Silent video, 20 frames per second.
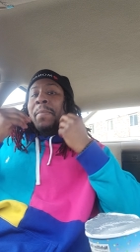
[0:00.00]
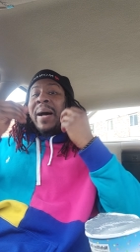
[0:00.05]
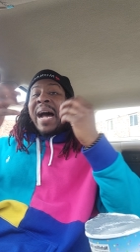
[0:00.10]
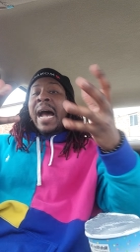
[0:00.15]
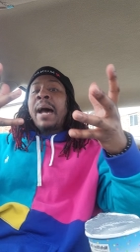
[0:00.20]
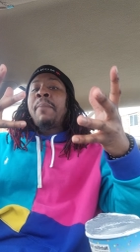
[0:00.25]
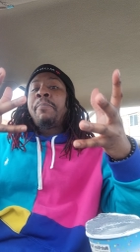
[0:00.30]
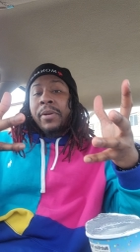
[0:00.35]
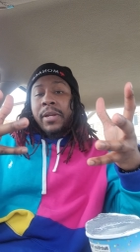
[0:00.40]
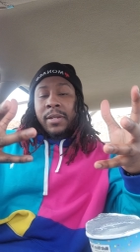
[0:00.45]

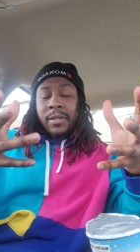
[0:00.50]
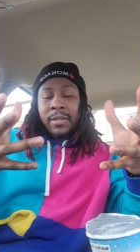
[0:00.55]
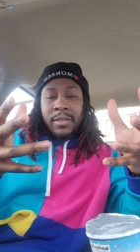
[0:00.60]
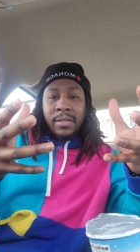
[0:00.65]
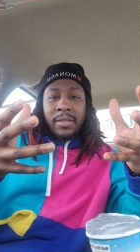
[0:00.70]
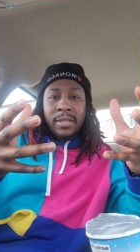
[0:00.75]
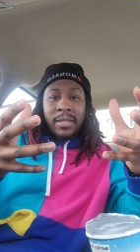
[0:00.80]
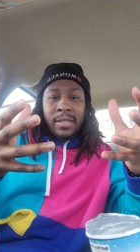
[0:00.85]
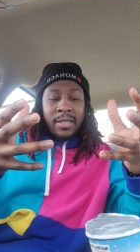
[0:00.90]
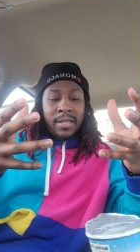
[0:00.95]
popping
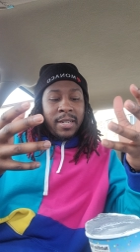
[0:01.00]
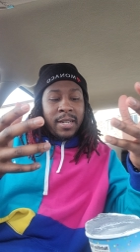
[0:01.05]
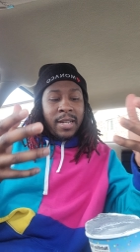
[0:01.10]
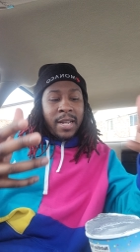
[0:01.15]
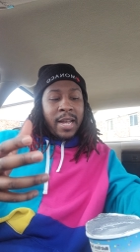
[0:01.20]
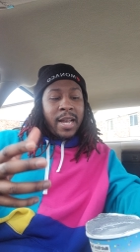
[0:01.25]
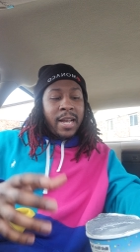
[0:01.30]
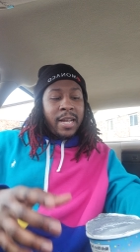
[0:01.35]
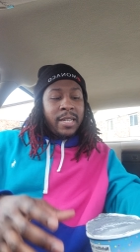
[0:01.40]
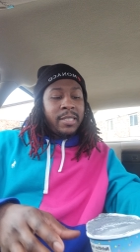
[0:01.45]

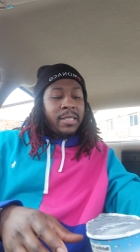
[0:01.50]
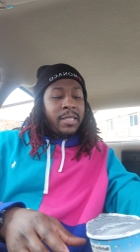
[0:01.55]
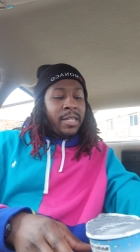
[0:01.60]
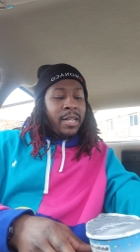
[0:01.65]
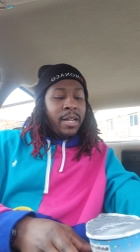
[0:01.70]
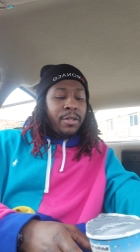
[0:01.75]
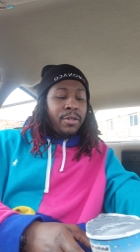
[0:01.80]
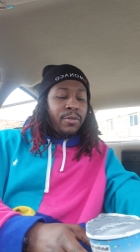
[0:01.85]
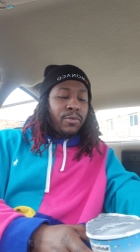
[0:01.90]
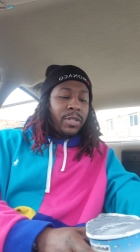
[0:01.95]
as
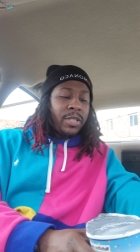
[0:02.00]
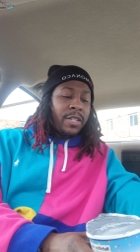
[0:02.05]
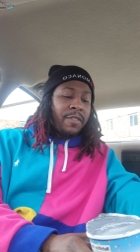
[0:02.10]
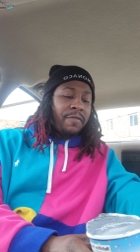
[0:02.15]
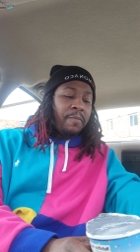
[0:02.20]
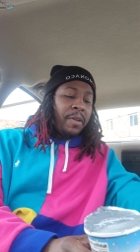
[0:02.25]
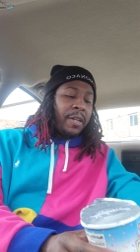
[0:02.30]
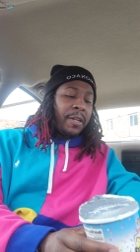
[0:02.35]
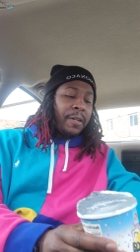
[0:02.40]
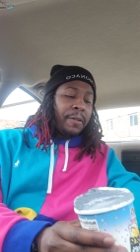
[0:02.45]
the other ones
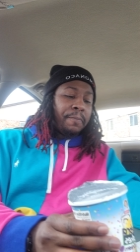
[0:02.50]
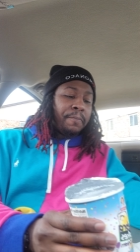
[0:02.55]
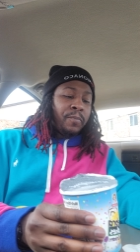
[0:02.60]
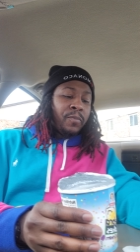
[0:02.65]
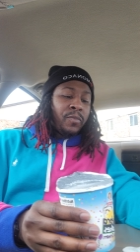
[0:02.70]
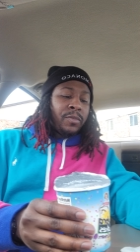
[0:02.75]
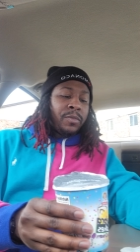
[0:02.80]
have been.